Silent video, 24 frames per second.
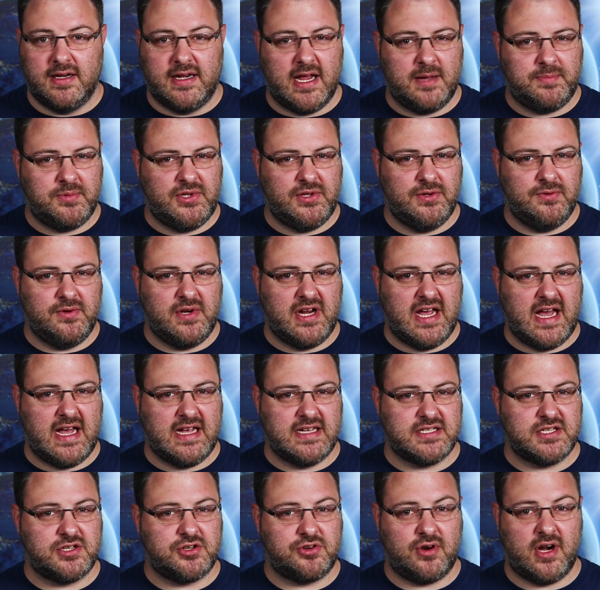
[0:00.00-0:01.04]
Neptune
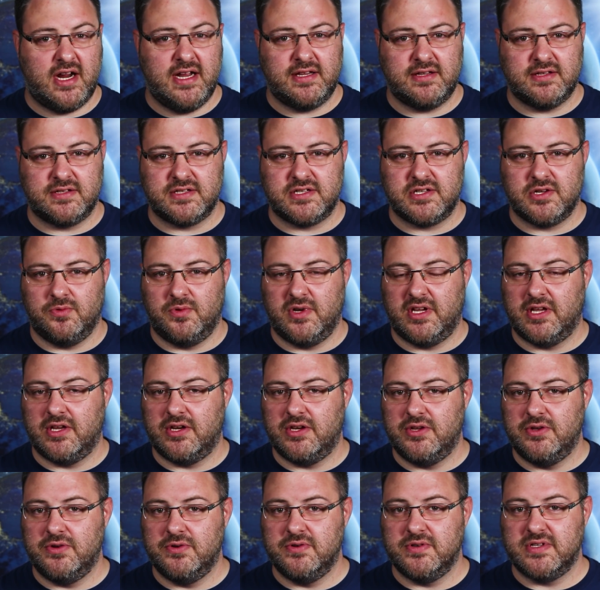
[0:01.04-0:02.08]
has Triton, so we
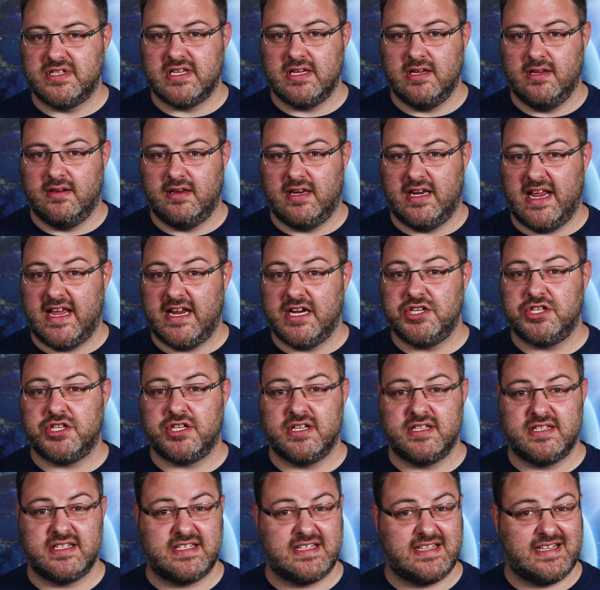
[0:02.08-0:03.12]
can use
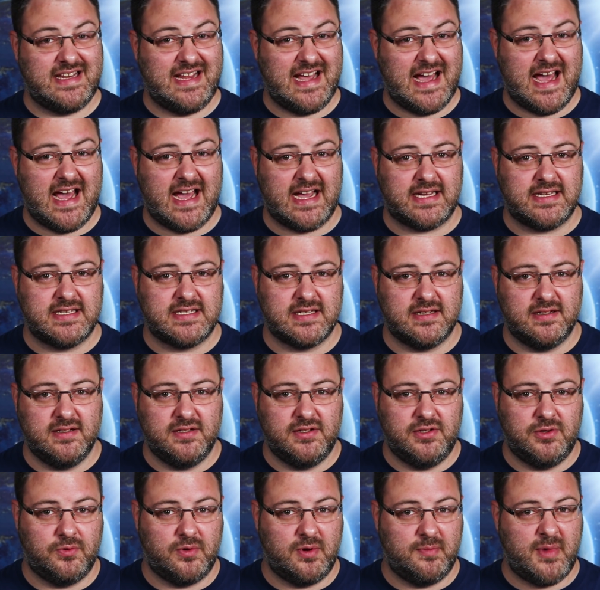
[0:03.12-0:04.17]
Nation's Tax
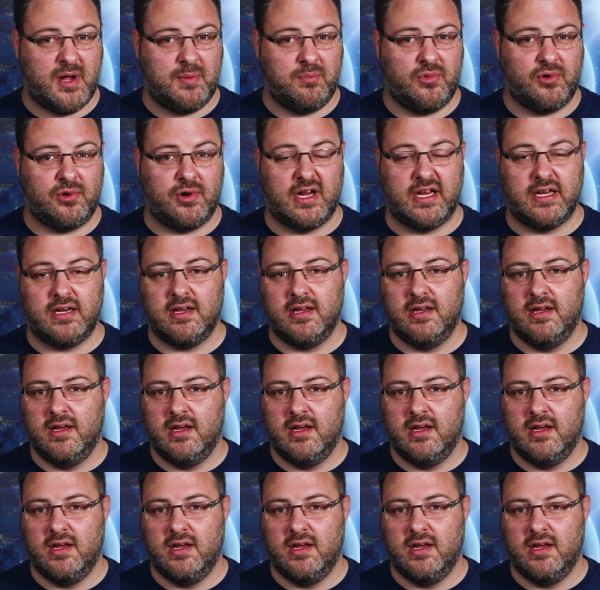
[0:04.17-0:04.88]
to remember it.